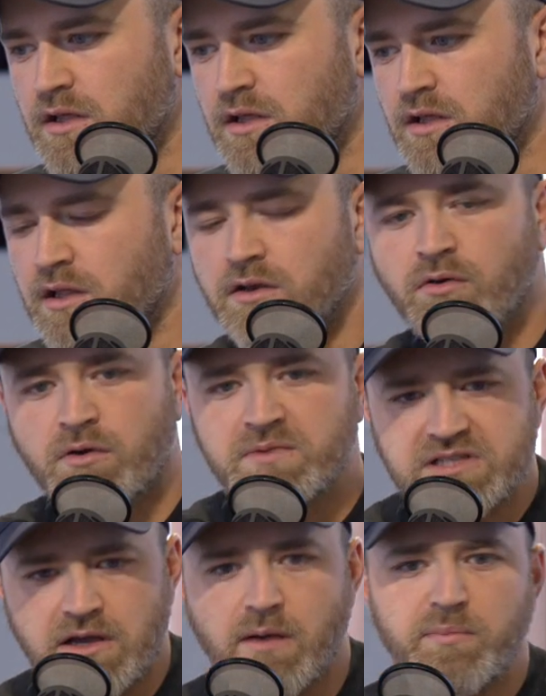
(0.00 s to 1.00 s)

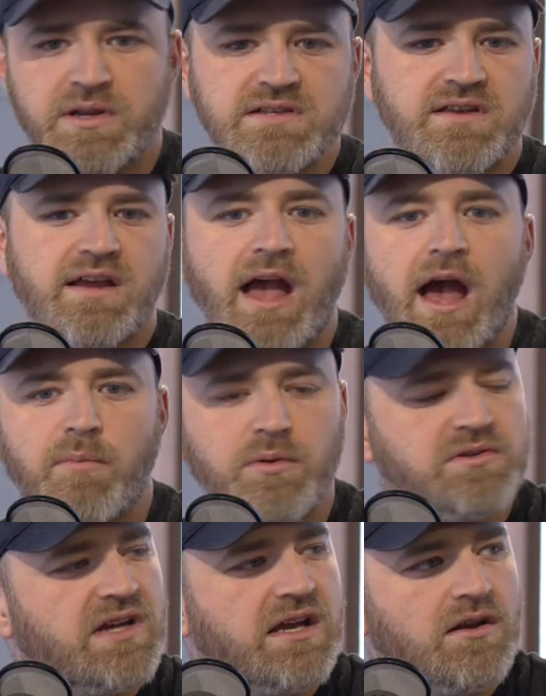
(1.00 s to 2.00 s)
enormous companies like
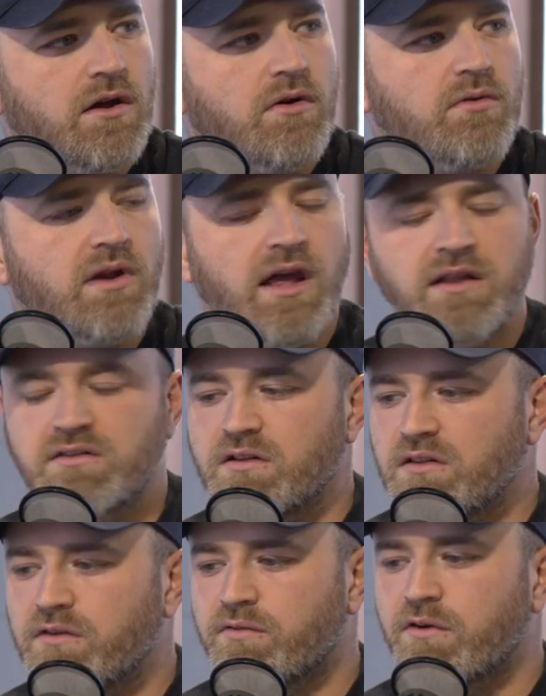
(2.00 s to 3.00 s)
Apple take note and
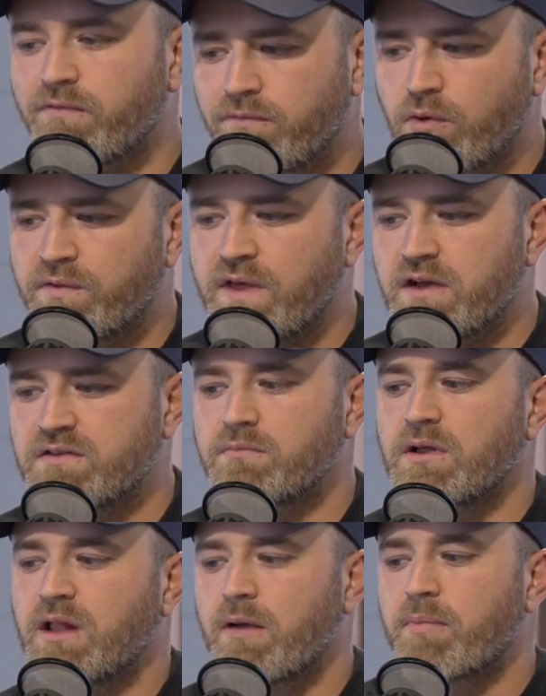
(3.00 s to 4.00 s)
deliver a four thousand
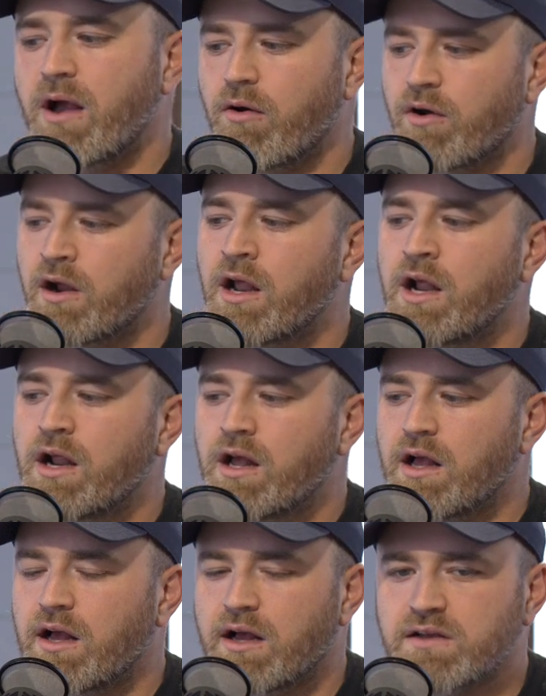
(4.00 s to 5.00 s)
milliamp hour
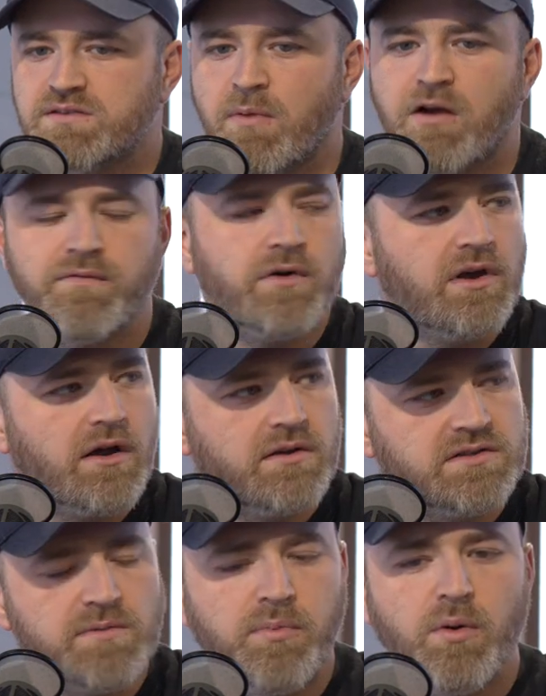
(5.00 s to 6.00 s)
uh, smartphone. Now,
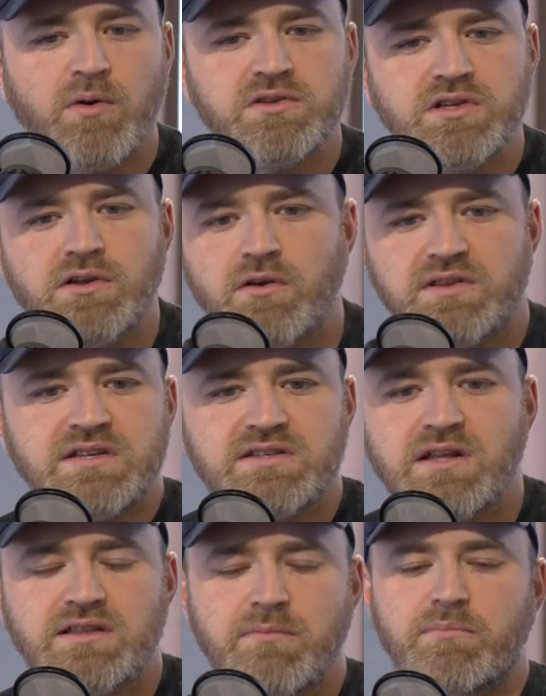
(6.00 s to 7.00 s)
it's important to note that's
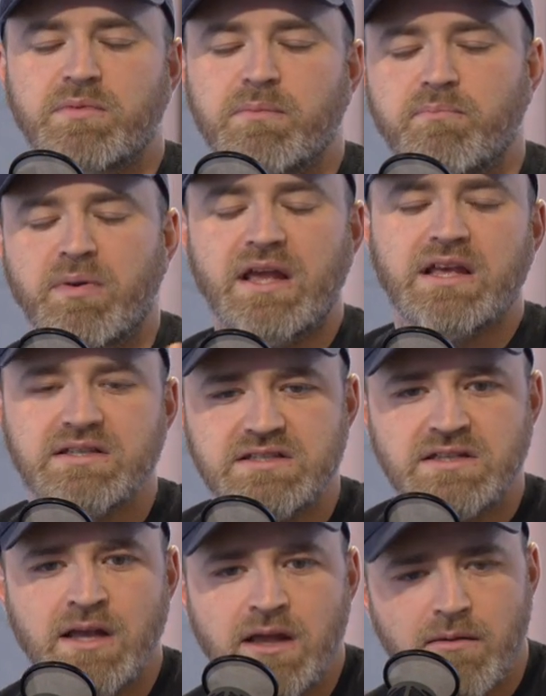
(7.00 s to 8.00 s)
not the, the
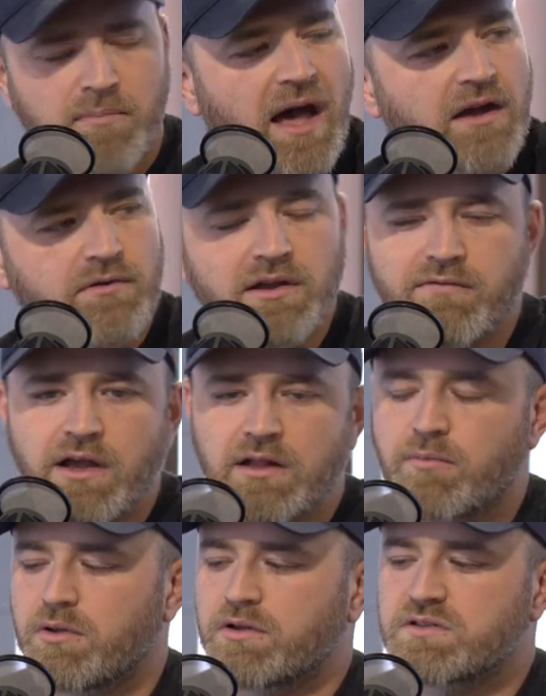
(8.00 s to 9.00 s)
biggest battery
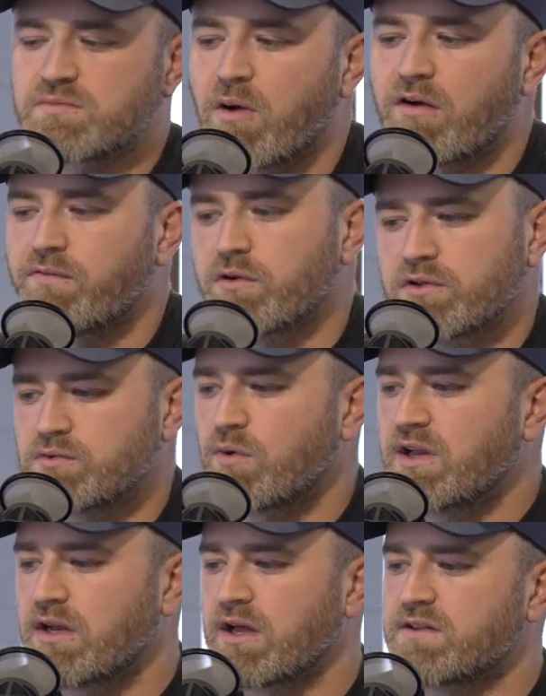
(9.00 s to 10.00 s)
available in a smartphone in
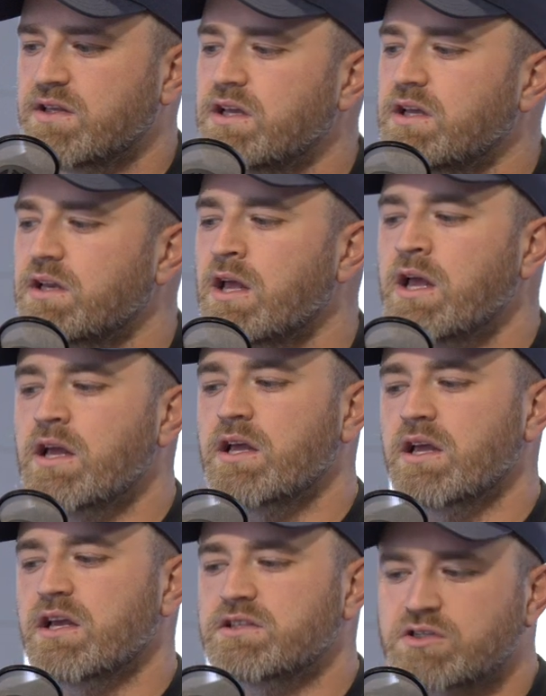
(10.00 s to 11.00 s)
twenty nineteen.
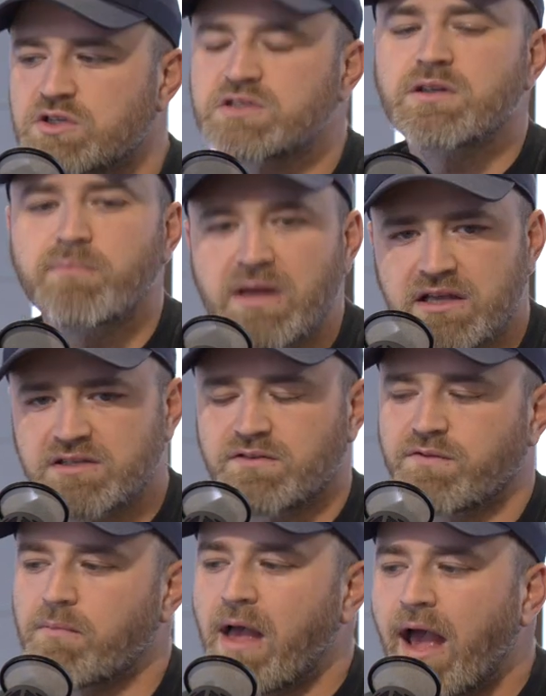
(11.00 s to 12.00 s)
It's just the biggest
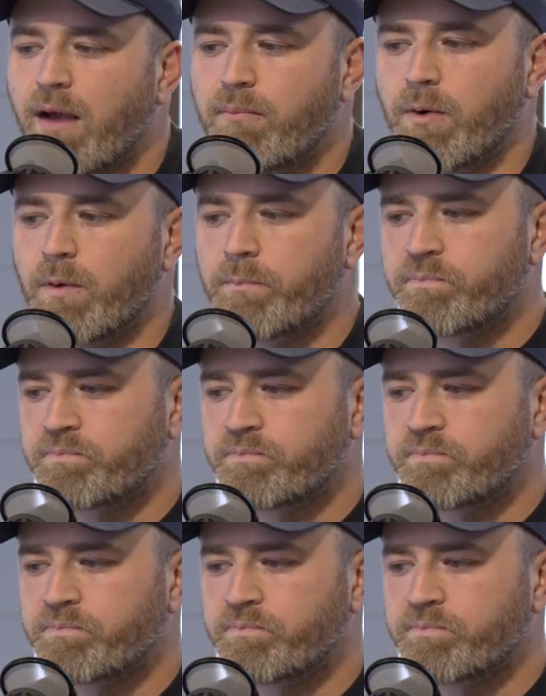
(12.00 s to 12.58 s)
from Apple.